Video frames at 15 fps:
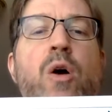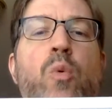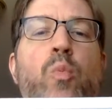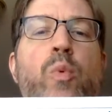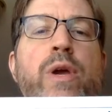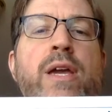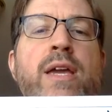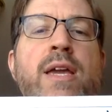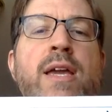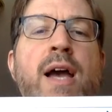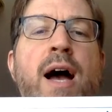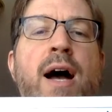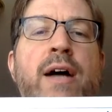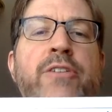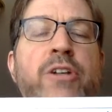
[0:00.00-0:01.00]
We
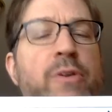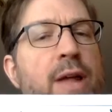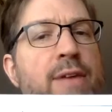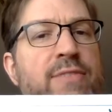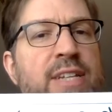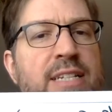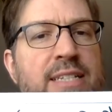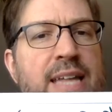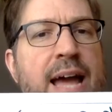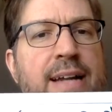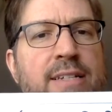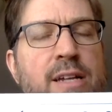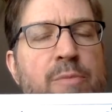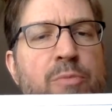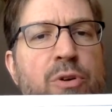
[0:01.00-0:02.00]
don't have an exact
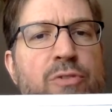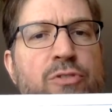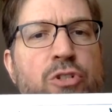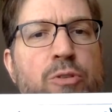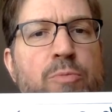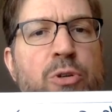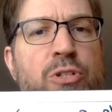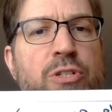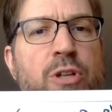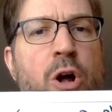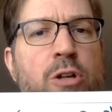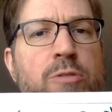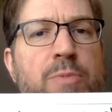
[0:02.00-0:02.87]
number of Schubert songs,